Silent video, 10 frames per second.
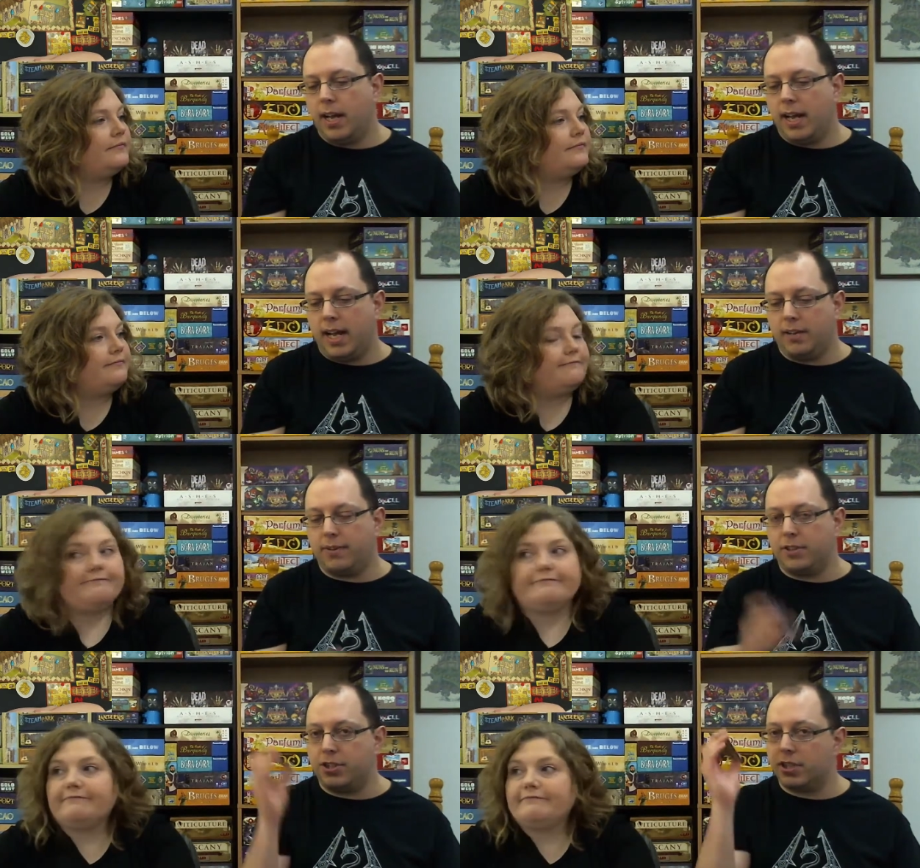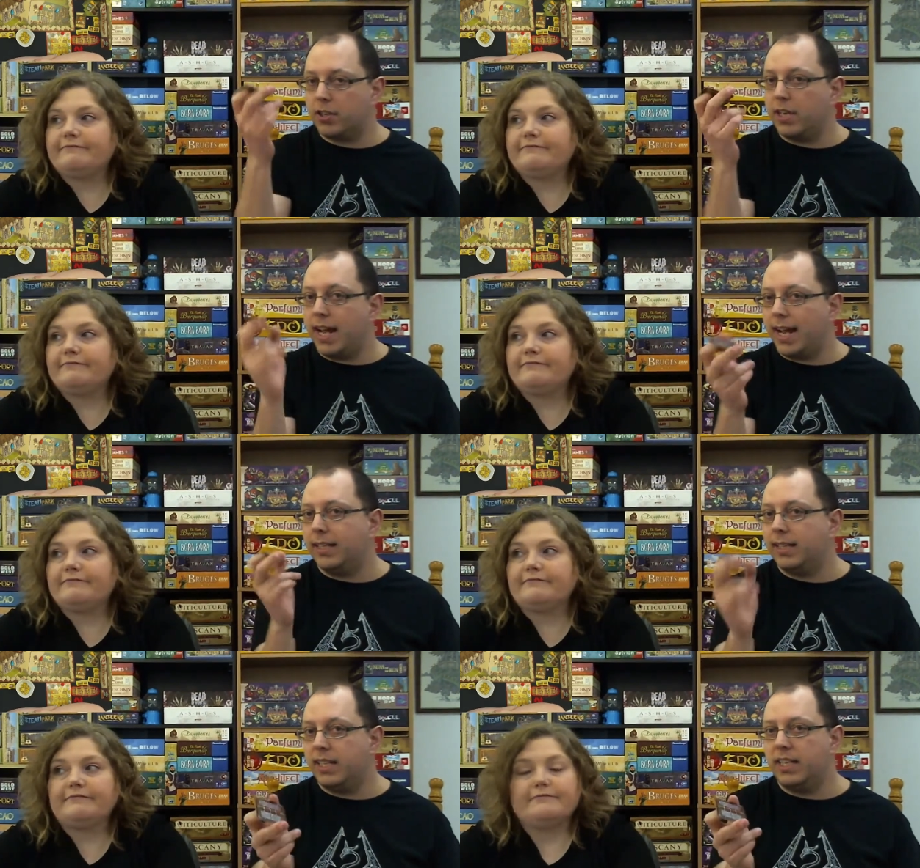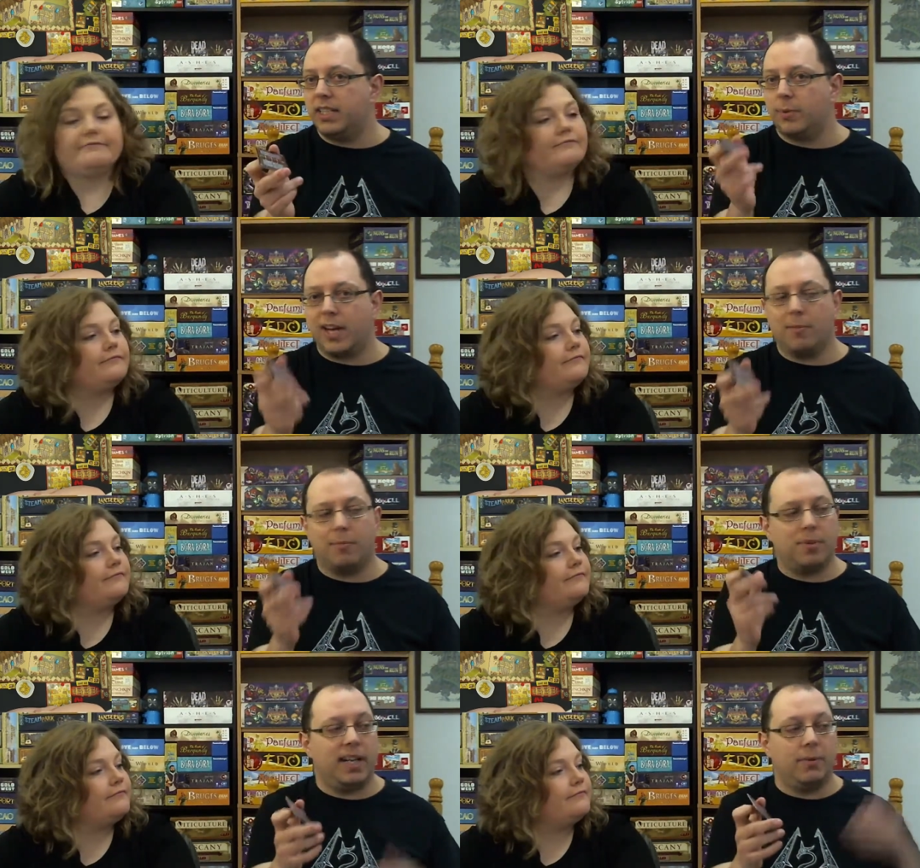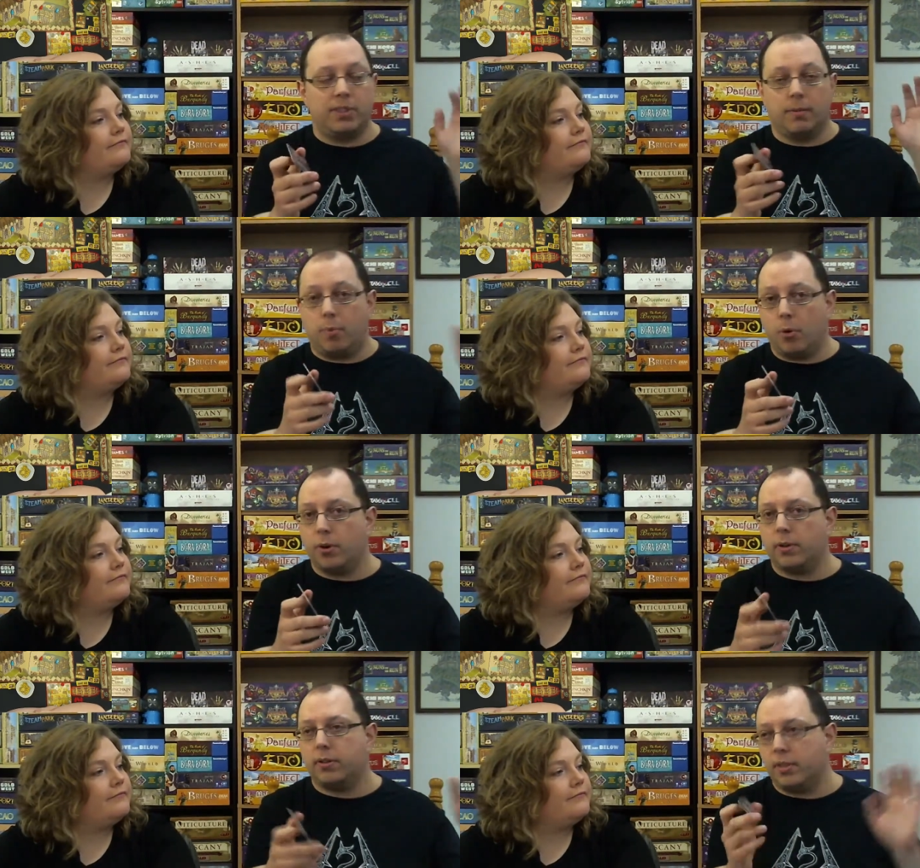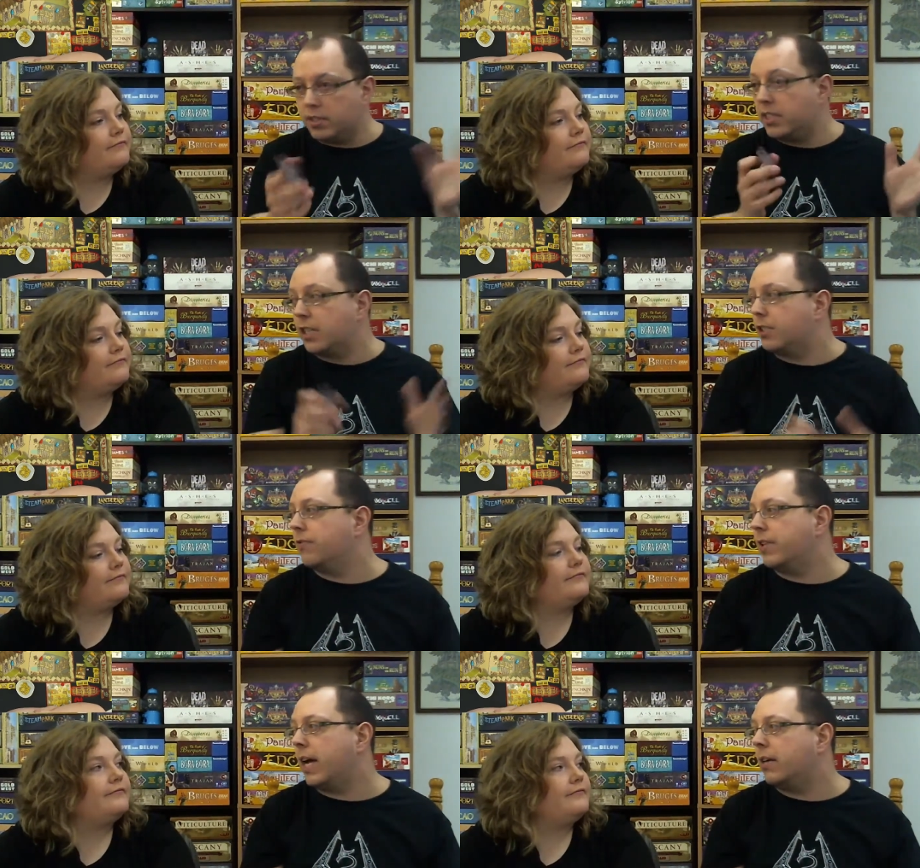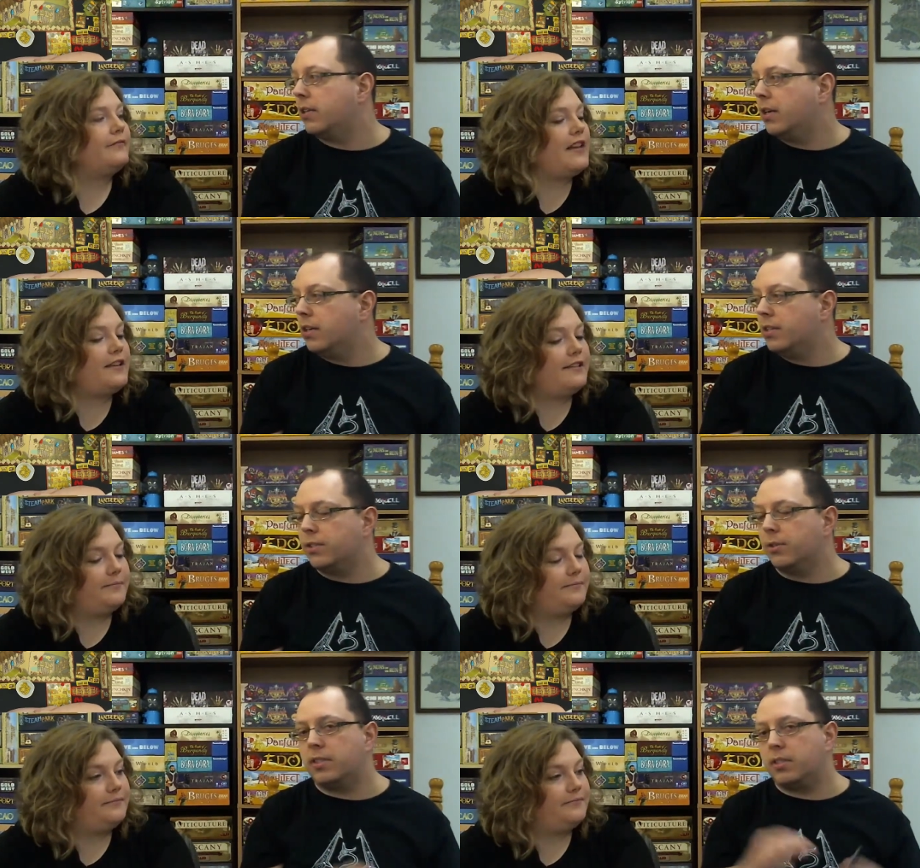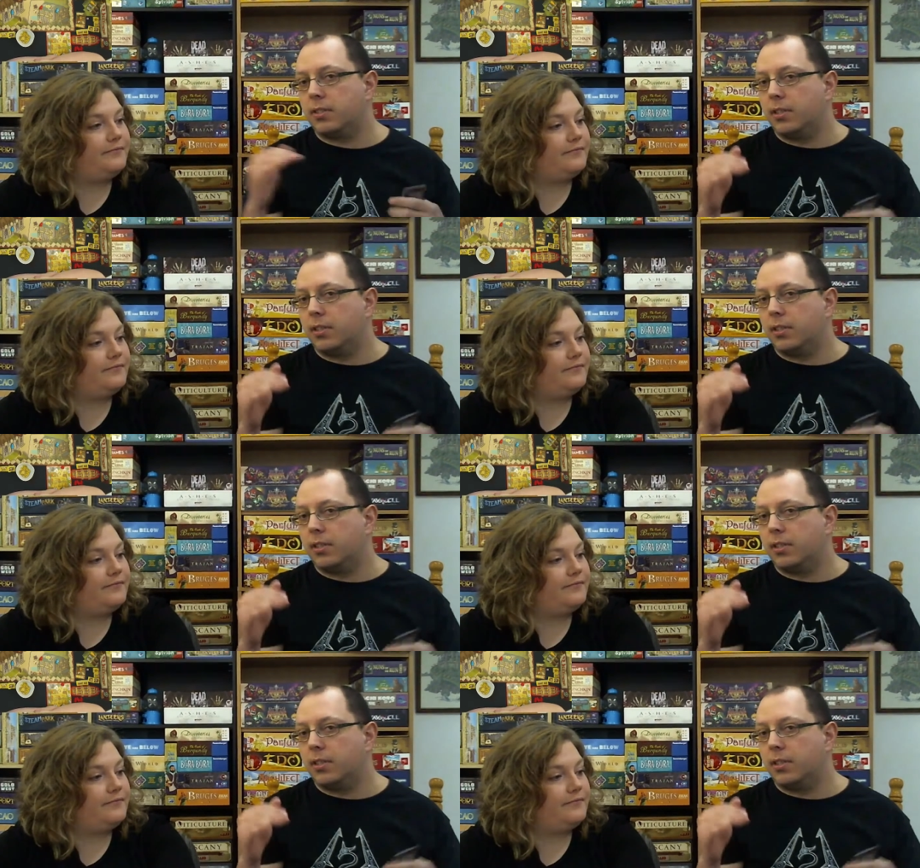Speaker 1: And if you're just going to add these without playing with the port, there's a section for that. Nice. So it's